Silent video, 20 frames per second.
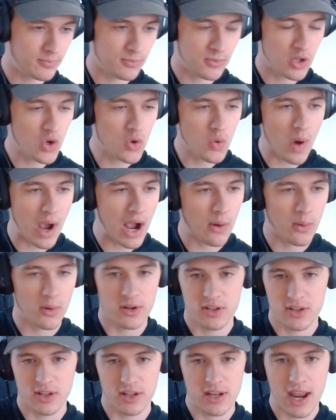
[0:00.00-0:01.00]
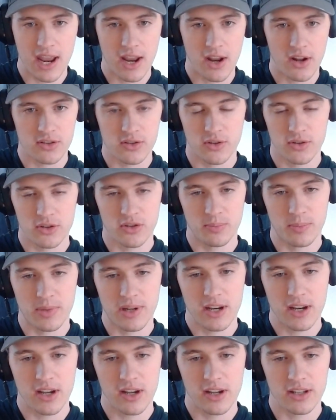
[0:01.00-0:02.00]
2 hours a day on social
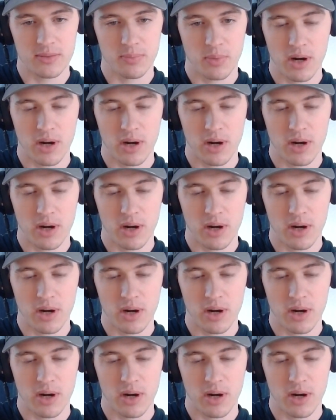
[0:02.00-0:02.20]
media is